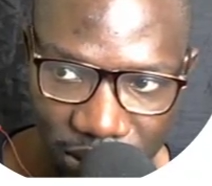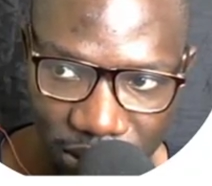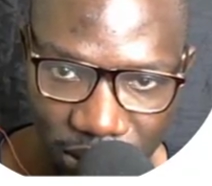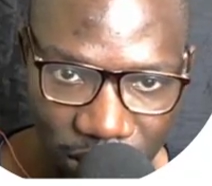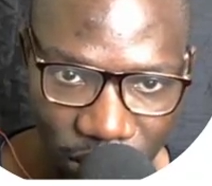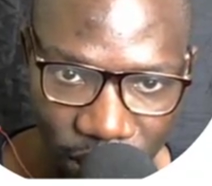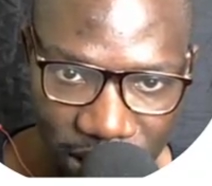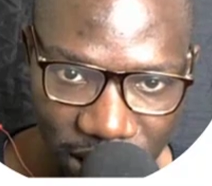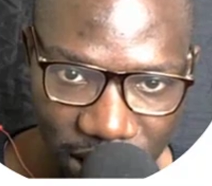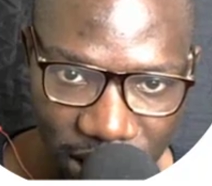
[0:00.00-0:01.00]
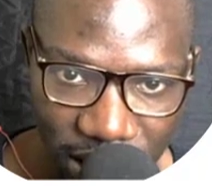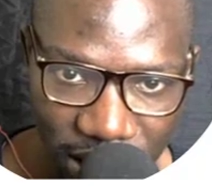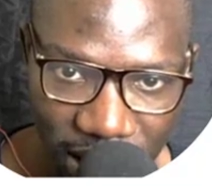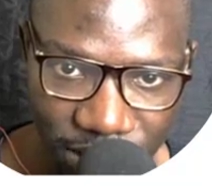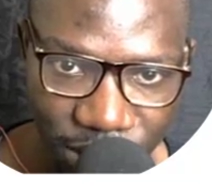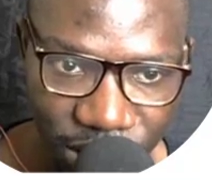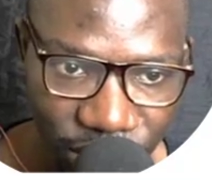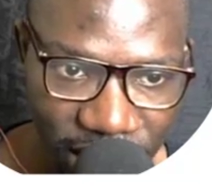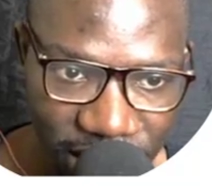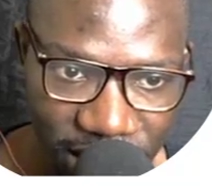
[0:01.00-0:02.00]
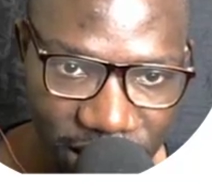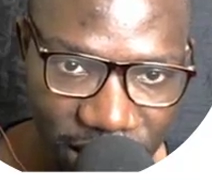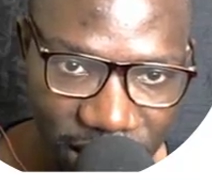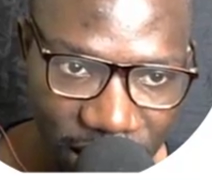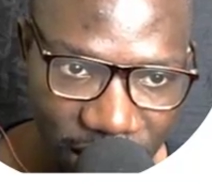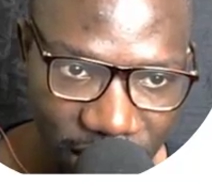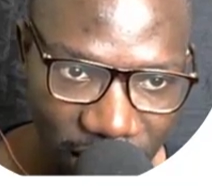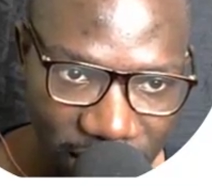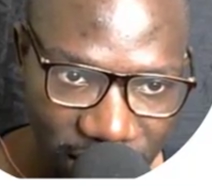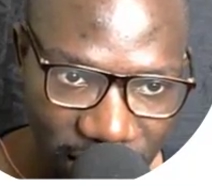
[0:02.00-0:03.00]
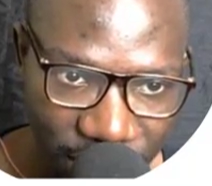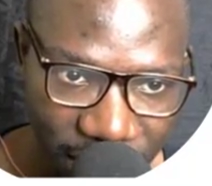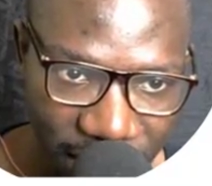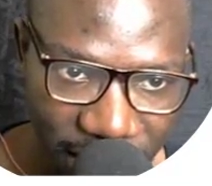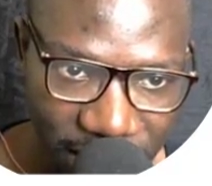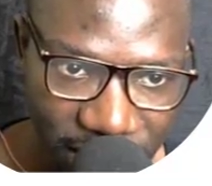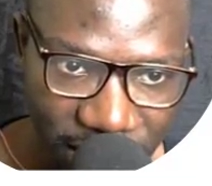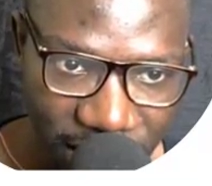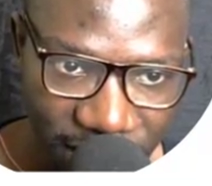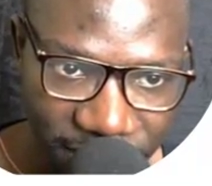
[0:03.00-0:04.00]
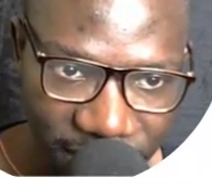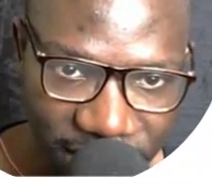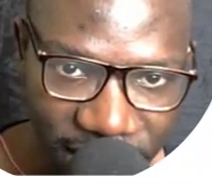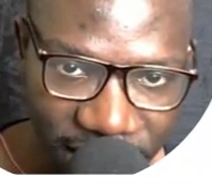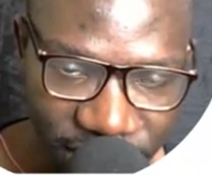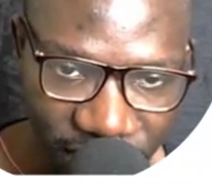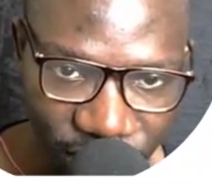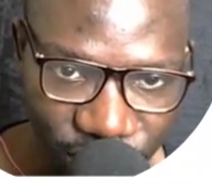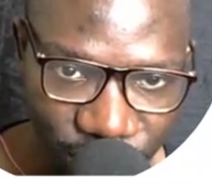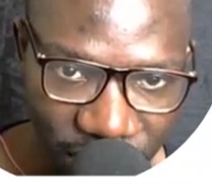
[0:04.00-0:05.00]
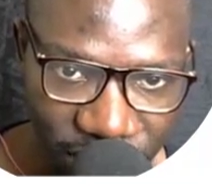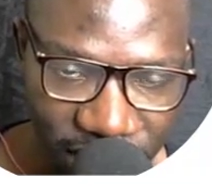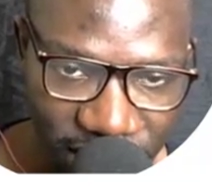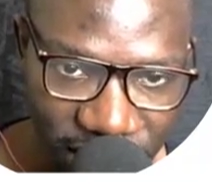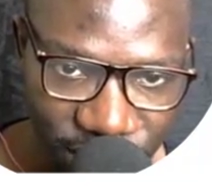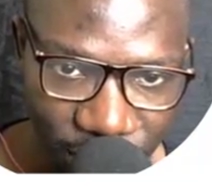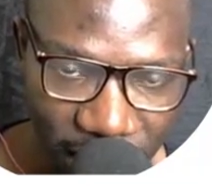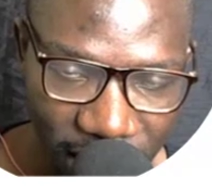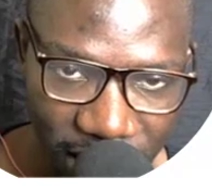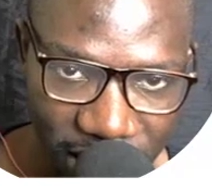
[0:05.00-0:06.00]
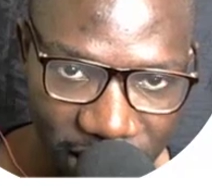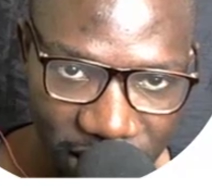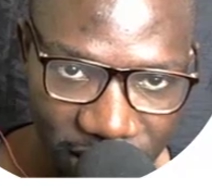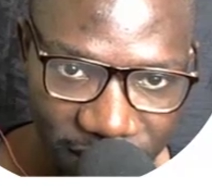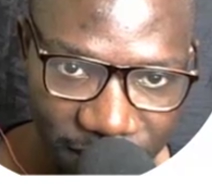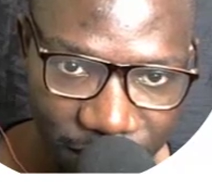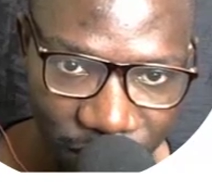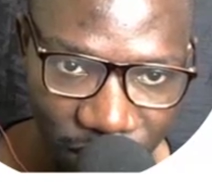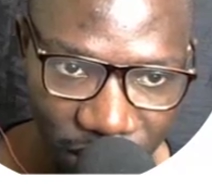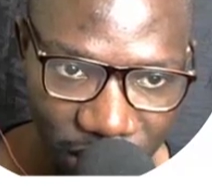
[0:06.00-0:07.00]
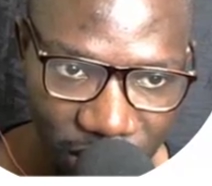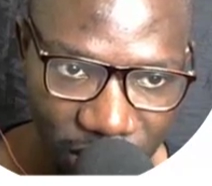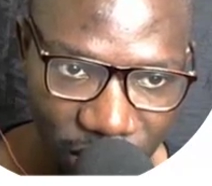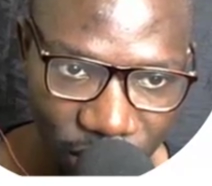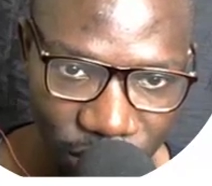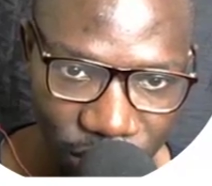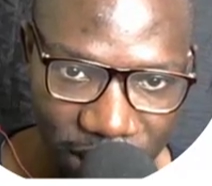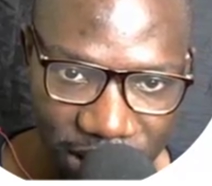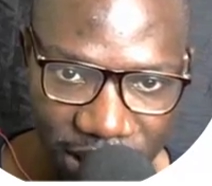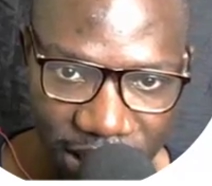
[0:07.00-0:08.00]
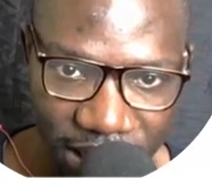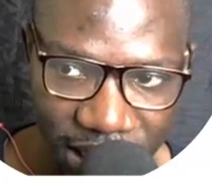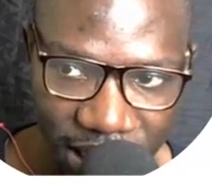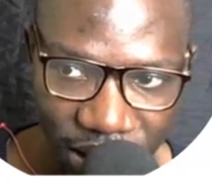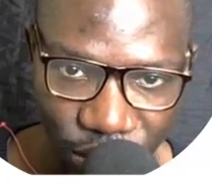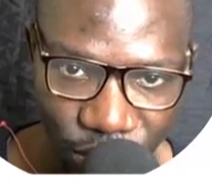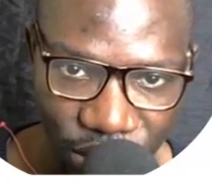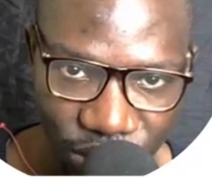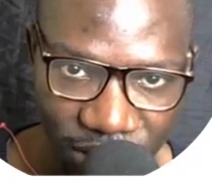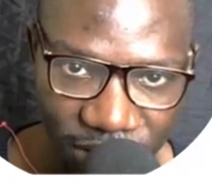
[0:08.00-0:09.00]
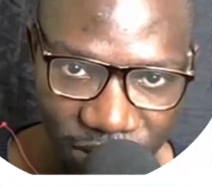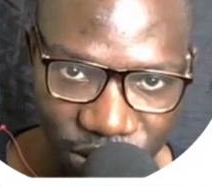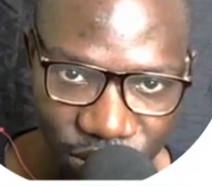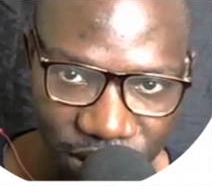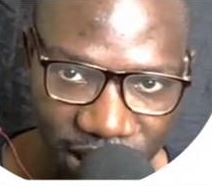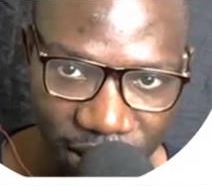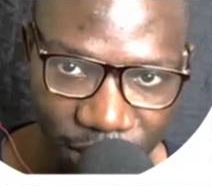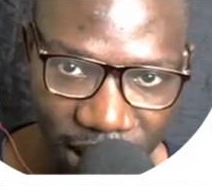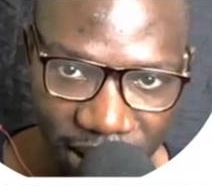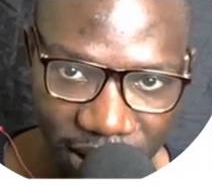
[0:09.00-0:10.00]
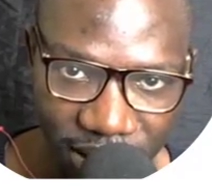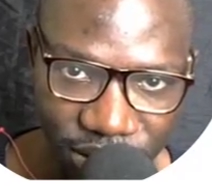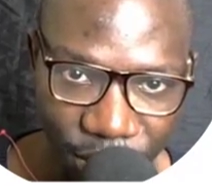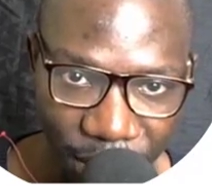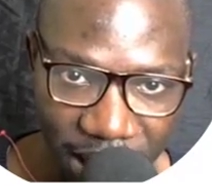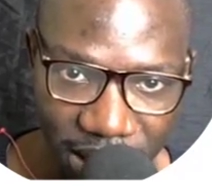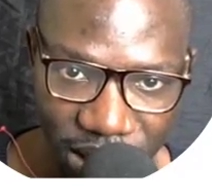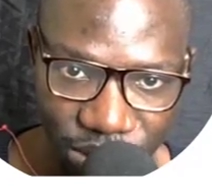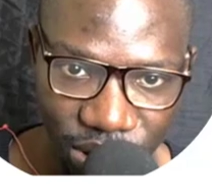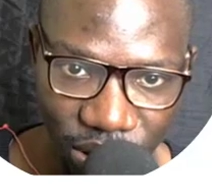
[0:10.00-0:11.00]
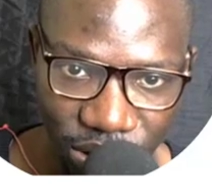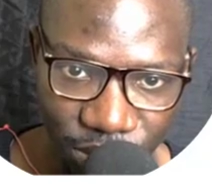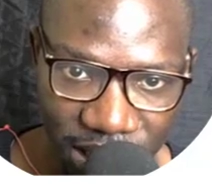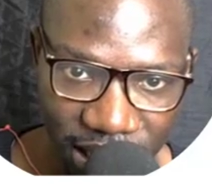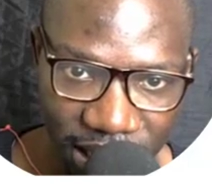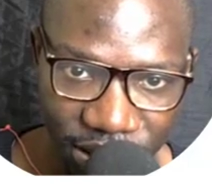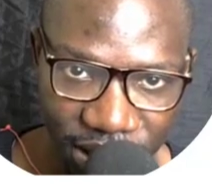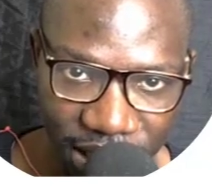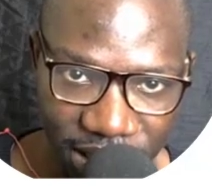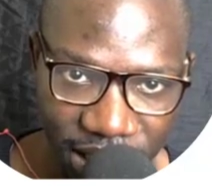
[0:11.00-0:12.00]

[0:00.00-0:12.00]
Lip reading: So you can see that's been created. Let's come here and see if the DNS records were created as well. So you can see even when you create the mail domain, it will automatically create